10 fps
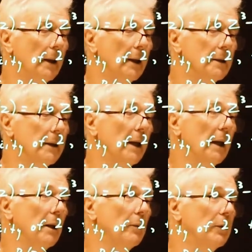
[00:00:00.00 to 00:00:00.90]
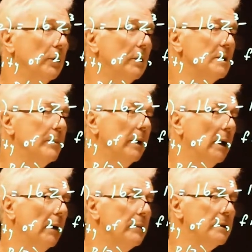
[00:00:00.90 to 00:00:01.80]
is identity equal to, this
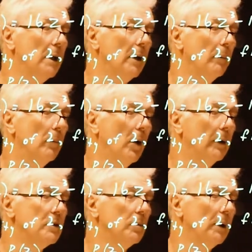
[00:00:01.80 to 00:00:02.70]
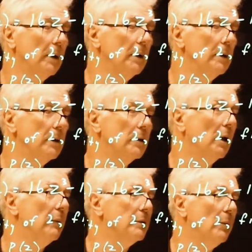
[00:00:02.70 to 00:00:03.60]
becomes minus 1
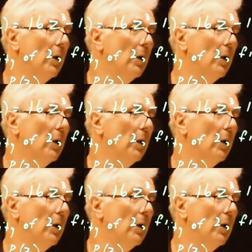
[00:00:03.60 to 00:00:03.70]
times,